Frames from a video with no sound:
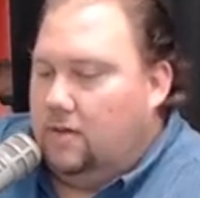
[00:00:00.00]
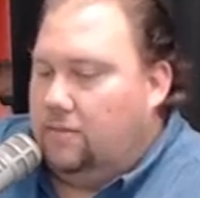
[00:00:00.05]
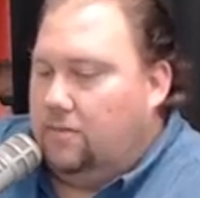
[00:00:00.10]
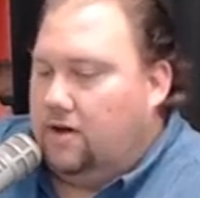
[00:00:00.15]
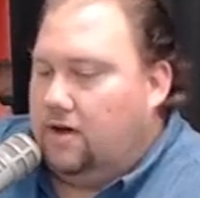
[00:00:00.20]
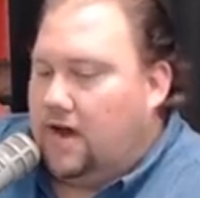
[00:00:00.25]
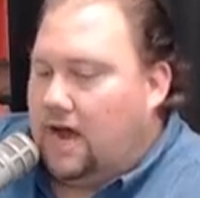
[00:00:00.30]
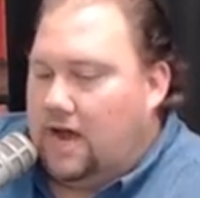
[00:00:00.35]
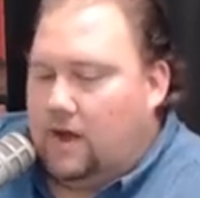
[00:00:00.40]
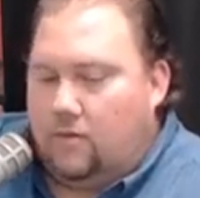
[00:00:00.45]

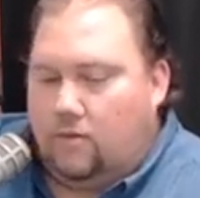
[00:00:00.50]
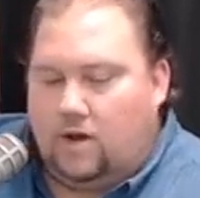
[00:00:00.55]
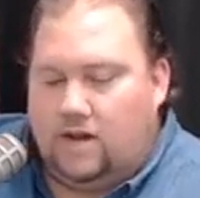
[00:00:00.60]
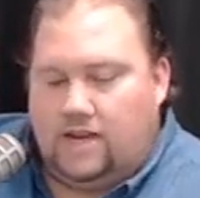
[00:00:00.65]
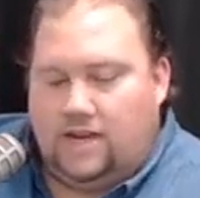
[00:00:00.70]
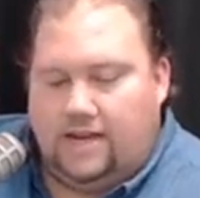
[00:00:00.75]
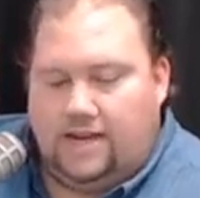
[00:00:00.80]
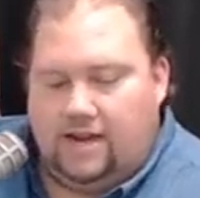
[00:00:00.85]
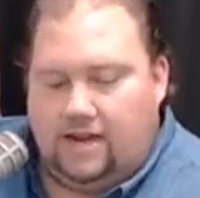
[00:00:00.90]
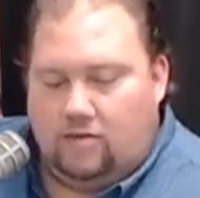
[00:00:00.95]
But I want
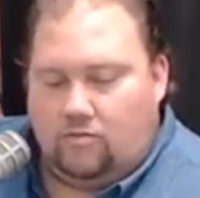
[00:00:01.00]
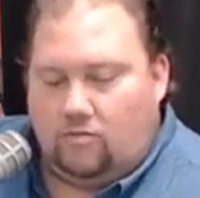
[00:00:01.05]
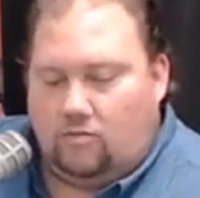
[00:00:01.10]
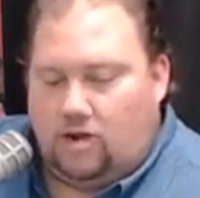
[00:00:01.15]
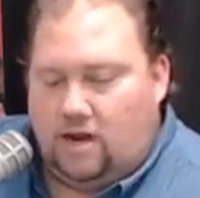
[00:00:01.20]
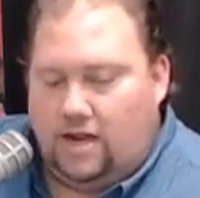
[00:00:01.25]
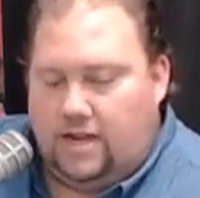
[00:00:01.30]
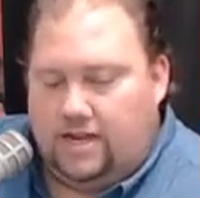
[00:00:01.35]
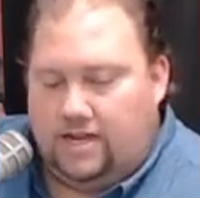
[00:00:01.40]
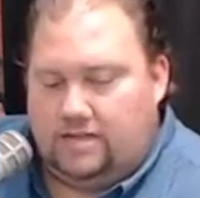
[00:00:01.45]
to get
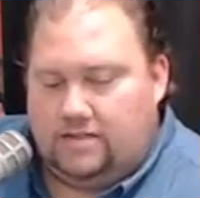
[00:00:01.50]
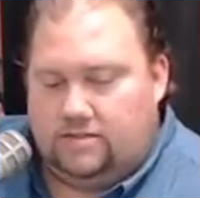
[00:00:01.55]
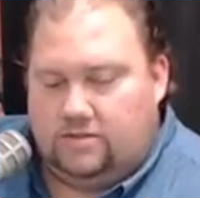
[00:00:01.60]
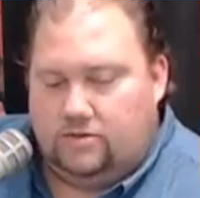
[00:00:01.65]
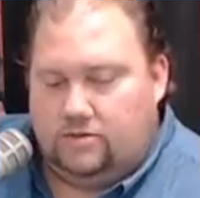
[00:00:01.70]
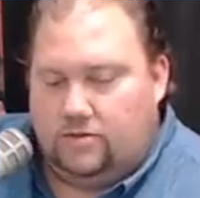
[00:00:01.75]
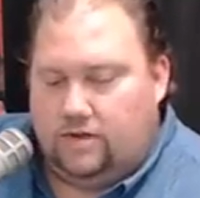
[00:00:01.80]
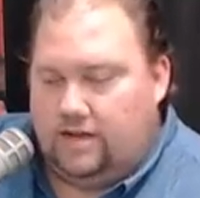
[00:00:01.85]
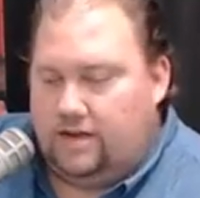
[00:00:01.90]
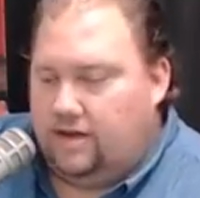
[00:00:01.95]
right
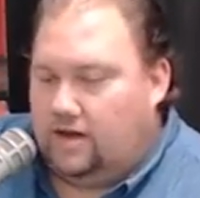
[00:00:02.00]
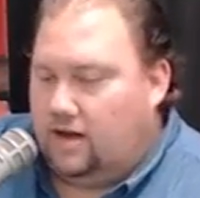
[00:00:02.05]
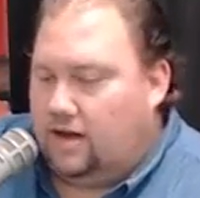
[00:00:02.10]
into it.